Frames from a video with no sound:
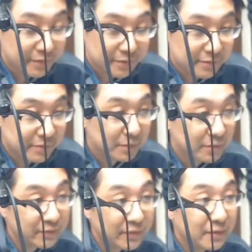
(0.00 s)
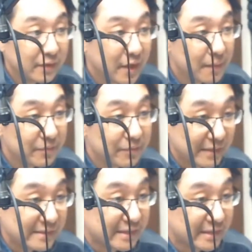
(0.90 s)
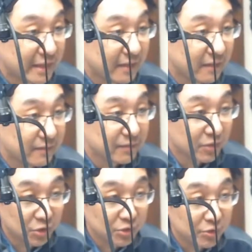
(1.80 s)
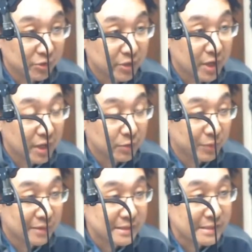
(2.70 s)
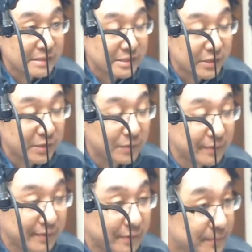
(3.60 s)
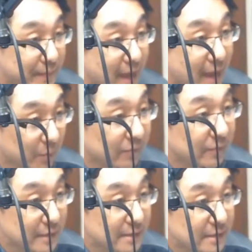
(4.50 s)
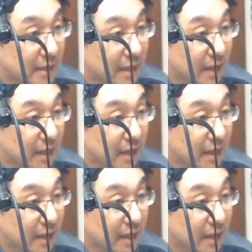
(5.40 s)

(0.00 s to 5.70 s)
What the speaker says: So they do different things that they've learned during the season. So they do some CAD work for us,